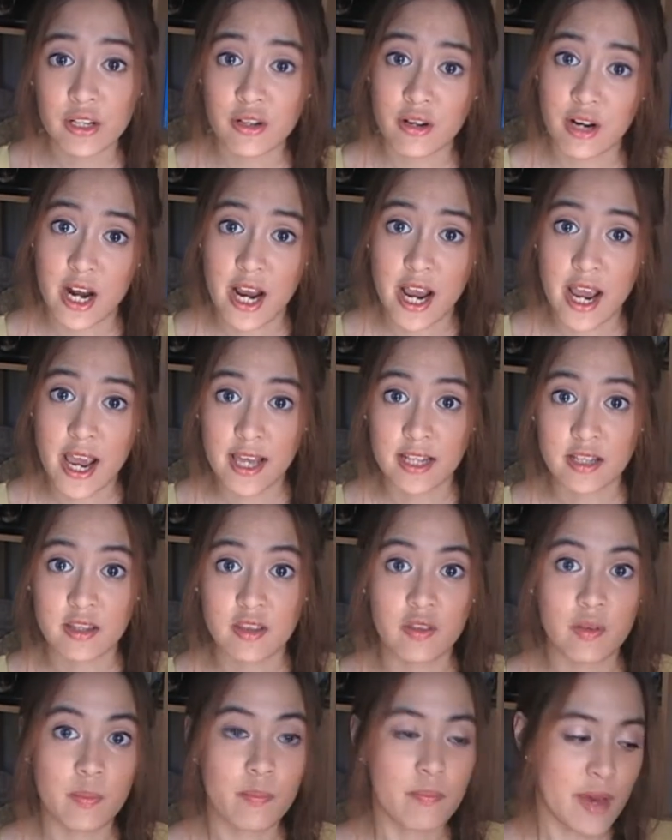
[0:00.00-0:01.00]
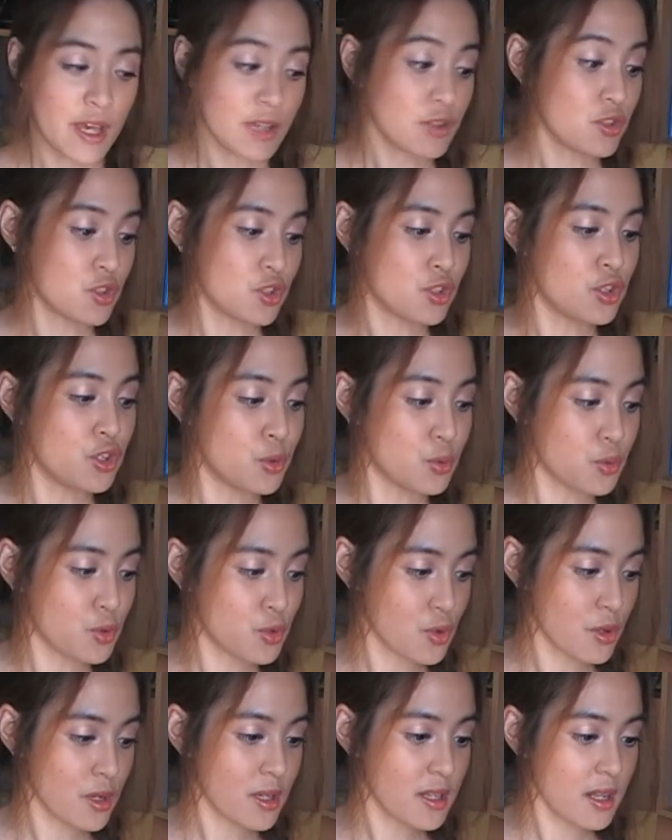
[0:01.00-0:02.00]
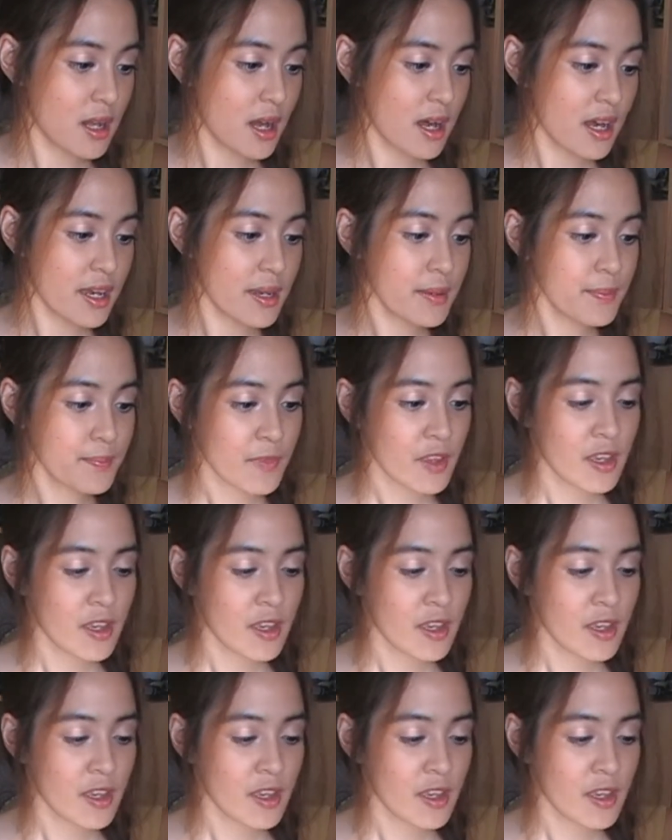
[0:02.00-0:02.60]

create the best neutral eye.